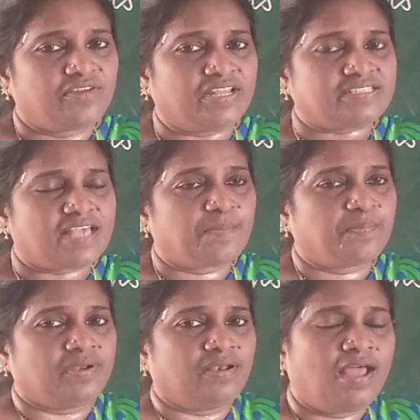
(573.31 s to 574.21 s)
For
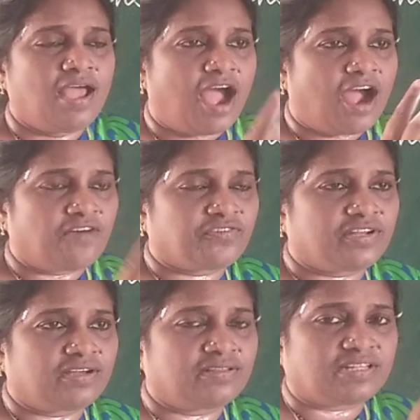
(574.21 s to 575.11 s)
example,
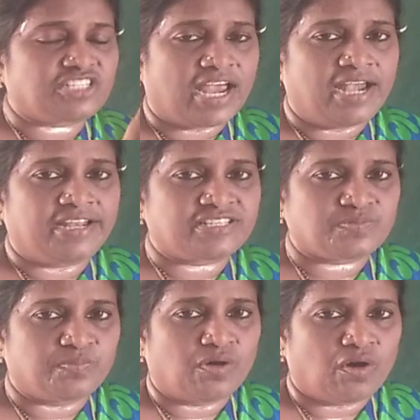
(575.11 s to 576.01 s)
after the child
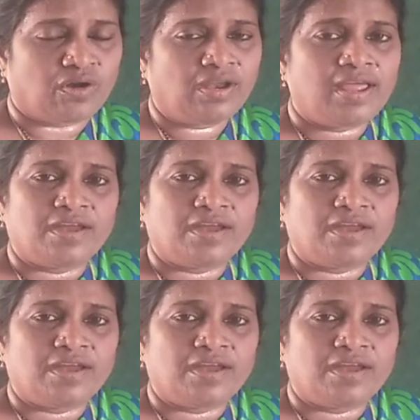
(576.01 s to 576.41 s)
is born,